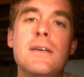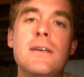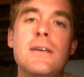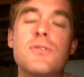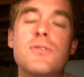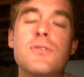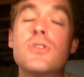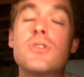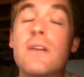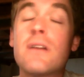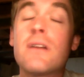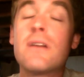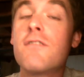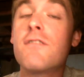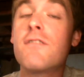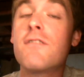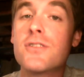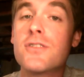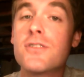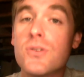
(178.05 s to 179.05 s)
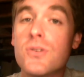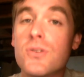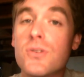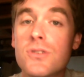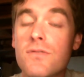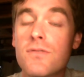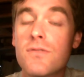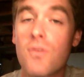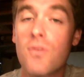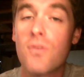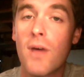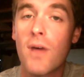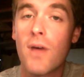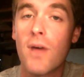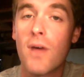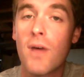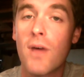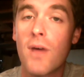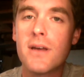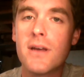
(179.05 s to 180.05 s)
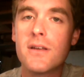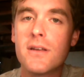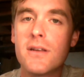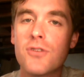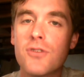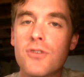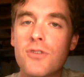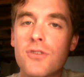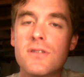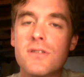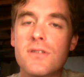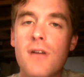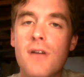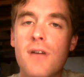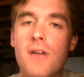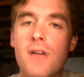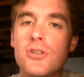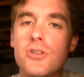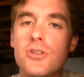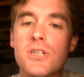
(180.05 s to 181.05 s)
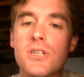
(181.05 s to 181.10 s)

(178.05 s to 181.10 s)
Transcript: There's a lot of factors for why they might increase their energy